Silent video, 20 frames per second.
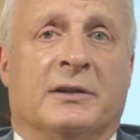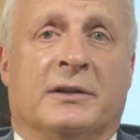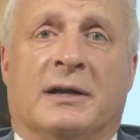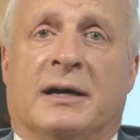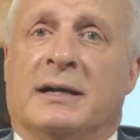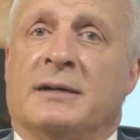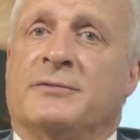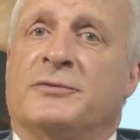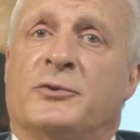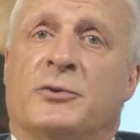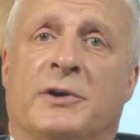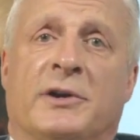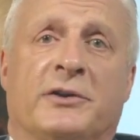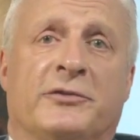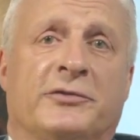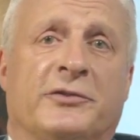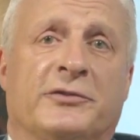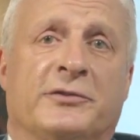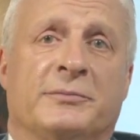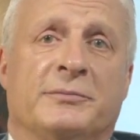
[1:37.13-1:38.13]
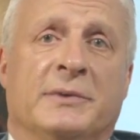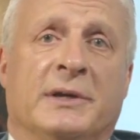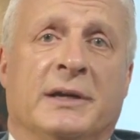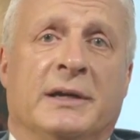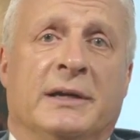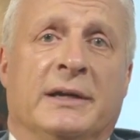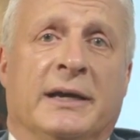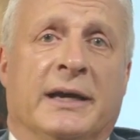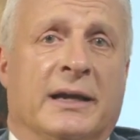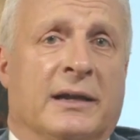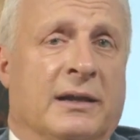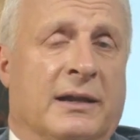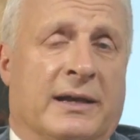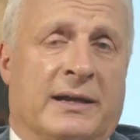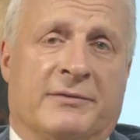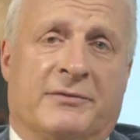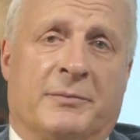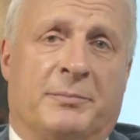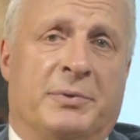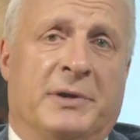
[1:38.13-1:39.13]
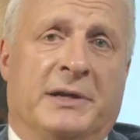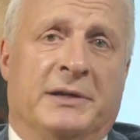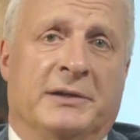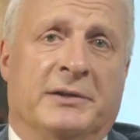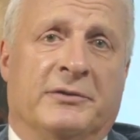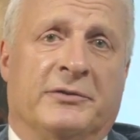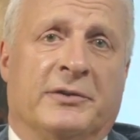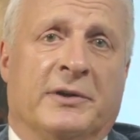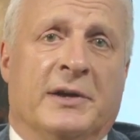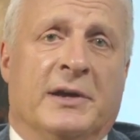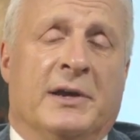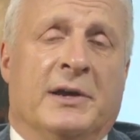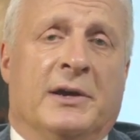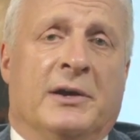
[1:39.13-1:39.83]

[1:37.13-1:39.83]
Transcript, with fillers: a lot of criticism, and a lot of opinions.